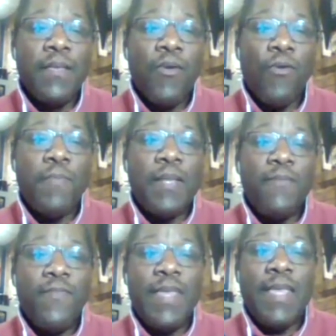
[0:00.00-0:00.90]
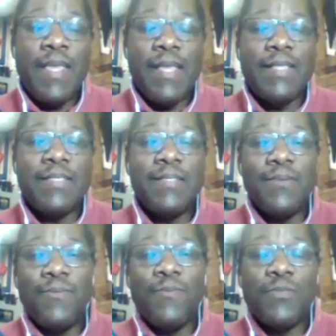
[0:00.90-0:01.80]
Kurt Menefee
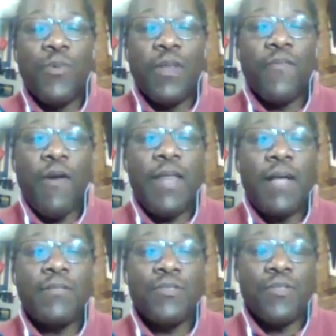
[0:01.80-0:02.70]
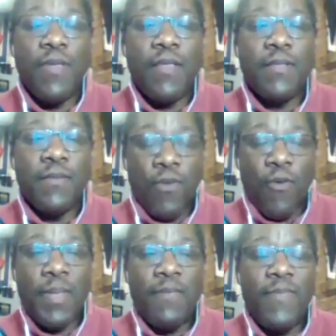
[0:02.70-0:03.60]
was one of our announcers.
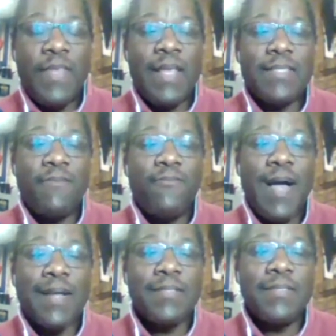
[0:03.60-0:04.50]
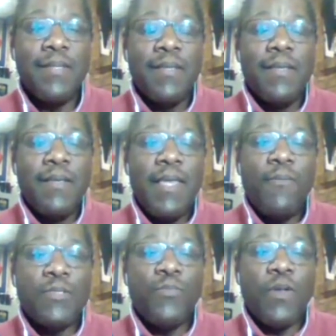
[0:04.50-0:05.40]
Kurt Menefee, that's at Fox. He
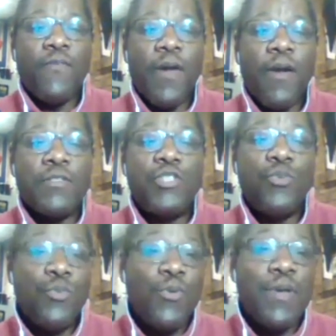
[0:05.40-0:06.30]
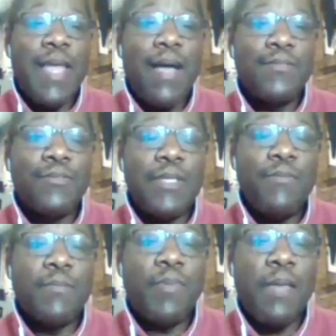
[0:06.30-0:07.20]
was one of our junior announcers. He
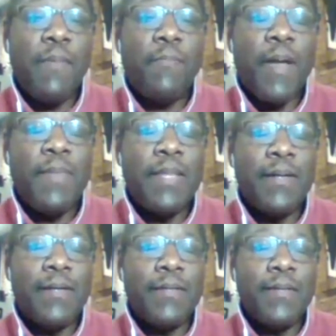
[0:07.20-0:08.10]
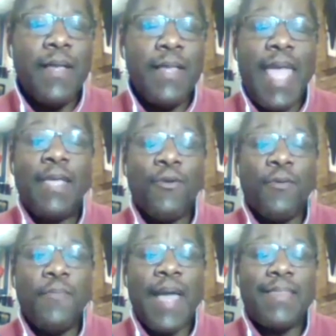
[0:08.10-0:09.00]
was an
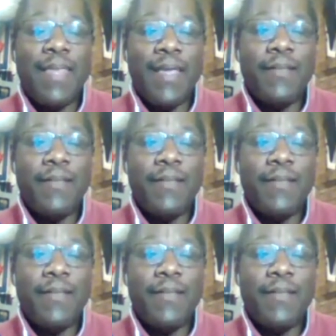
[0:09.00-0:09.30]
anchor back then.